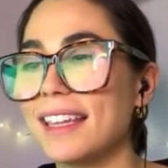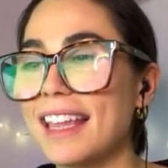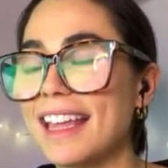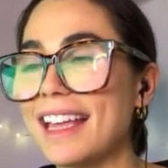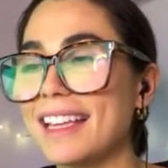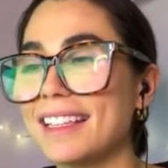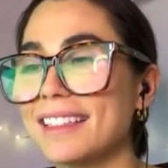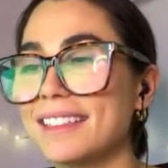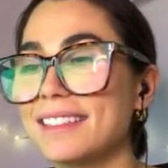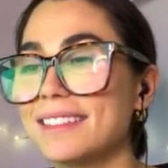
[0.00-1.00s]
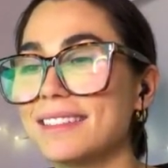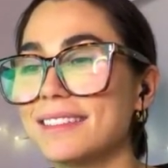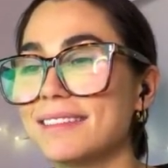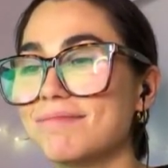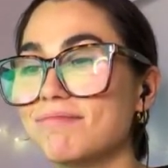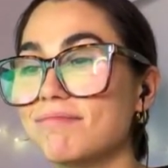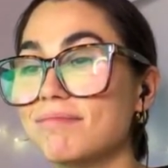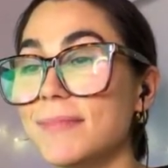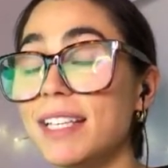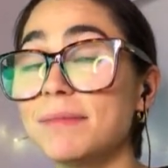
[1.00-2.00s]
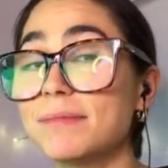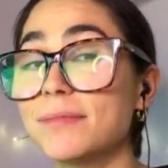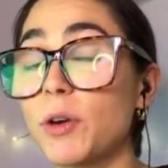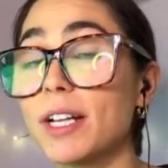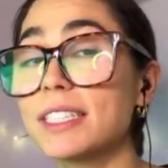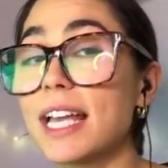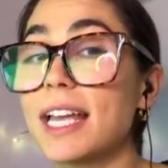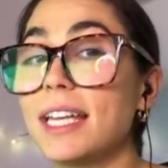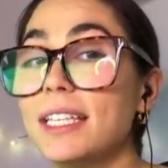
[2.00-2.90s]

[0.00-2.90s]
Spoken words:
And yeah, or else I